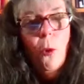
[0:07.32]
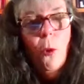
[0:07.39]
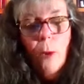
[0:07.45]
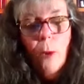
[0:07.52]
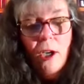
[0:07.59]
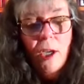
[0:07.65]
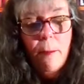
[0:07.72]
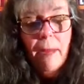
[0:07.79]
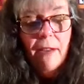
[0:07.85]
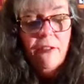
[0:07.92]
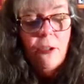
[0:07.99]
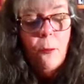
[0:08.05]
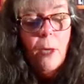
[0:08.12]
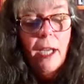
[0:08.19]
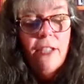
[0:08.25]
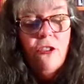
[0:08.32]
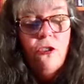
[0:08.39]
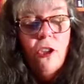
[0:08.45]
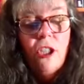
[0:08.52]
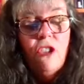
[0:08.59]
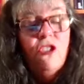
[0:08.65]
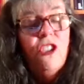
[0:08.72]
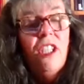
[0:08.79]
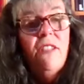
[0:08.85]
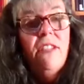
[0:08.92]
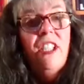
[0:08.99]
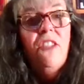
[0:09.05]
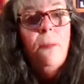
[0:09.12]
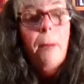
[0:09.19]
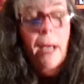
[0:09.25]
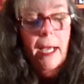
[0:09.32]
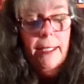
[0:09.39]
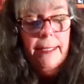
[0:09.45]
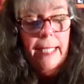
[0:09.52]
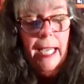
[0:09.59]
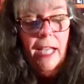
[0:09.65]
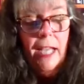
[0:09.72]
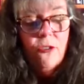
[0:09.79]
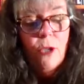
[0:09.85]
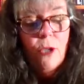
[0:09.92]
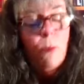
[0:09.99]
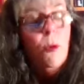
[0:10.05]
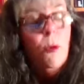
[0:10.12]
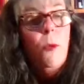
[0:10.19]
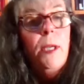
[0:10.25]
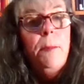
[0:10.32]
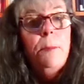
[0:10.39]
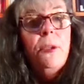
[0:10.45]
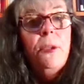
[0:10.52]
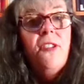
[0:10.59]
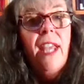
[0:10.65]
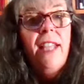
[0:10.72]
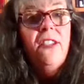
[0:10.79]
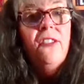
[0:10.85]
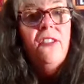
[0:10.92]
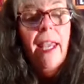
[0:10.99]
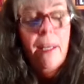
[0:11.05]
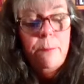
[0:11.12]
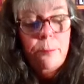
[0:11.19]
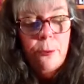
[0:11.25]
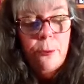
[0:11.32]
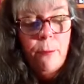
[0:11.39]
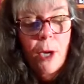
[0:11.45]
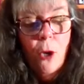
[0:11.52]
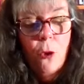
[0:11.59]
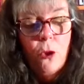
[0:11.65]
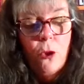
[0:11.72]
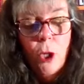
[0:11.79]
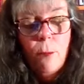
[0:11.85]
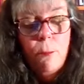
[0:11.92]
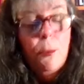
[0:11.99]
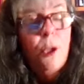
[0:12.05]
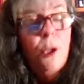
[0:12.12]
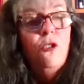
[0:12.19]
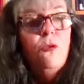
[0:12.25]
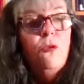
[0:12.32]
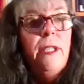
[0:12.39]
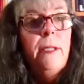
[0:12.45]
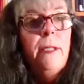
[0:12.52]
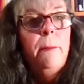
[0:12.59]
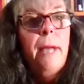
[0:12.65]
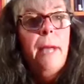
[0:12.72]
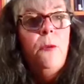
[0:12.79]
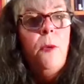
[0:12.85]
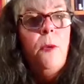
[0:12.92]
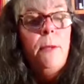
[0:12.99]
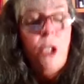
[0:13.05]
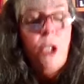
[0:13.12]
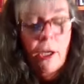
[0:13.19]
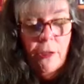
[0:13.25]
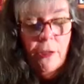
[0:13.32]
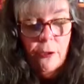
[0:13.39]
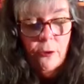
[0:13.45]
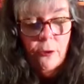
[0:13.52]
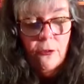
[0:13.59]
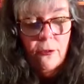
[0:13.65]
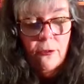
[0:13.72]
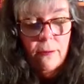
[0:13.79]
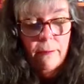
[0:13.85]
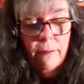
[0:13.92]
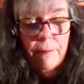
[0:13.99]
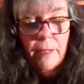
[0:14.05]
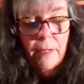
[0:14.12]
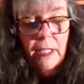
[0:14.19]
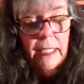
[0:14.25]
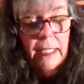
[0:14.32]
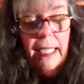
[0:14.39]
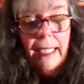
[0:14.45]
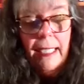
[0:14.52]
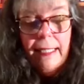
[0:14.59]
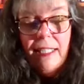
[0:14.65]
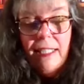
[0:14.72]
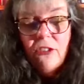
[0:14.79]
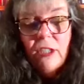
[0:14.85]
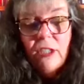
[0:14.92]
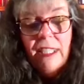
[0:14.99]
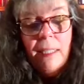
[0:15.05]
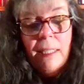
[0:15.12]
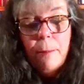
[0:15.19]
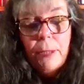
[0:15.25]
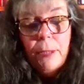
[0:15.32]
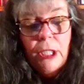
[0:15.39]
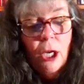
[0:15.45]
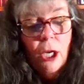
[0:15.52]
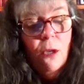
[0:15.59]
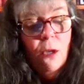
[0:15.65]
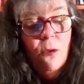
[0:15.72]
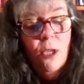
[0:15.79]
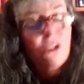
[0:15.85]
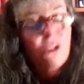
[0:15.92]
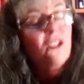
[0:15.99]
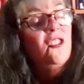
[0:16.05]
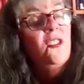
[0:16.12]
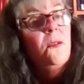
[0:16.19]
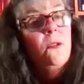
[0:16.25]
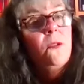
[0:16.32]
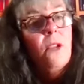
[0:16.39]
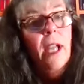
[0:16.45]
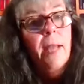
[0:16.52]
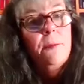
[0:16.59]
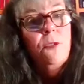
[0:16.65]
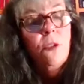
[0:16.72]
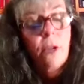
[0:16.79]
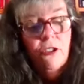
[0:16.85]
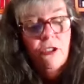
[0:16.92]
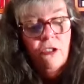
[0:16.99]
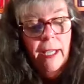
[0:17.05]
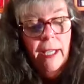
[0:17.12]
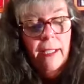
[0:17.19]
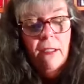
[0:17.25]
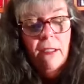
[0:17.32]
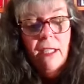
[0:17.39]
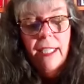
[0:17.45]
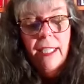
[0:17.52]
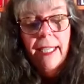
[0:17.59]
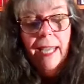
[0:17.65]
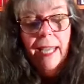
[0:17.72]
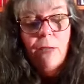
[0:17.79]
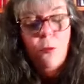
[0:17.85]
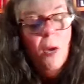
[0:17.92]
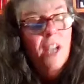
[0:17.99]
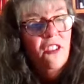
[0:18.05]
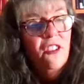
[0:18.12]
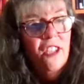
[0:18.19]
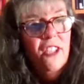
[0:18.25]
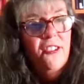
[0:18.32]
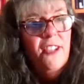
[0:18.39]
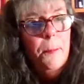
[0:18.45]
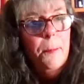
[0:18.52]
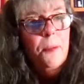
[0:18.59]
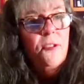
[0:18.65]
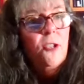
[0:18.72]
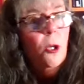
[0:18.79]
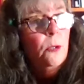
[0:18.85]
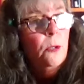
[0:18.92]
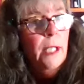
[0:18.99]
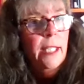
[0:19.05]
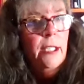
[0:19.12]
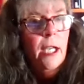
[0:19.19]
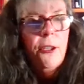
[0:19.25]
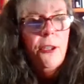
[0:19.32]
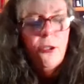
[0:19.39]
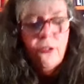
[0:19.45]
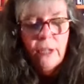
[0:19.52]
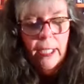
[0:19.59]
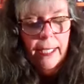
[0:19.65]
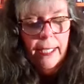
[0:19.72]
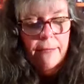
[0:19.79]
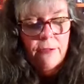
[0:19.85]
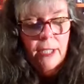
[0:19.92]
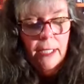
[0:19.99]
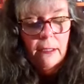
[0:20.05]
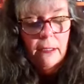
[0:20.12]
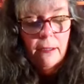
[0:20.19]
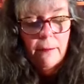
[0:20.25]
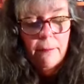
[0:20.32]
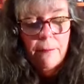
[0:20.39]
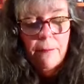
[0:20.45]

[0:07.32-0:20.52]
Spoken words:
Welcome, everyone, to the She Reads podcast, where we present and promote books written by women authors. Please click below to subscribe to our channel and watch this episode and others that I have done.